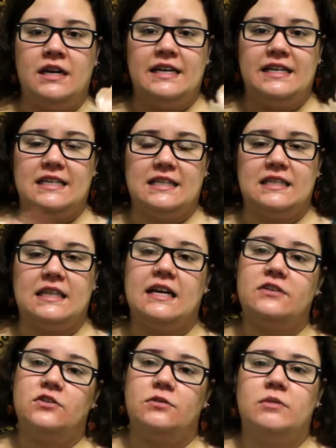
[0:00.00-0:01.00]
his
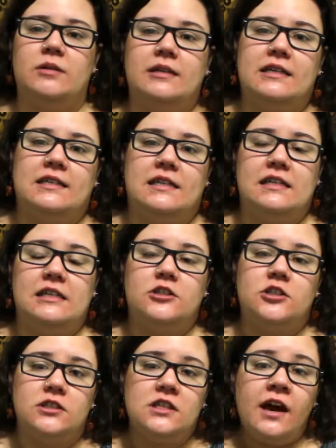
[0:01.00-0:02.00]
classroom because he
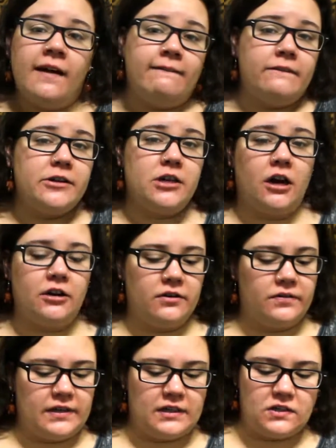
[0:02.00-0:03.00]
teaches photography.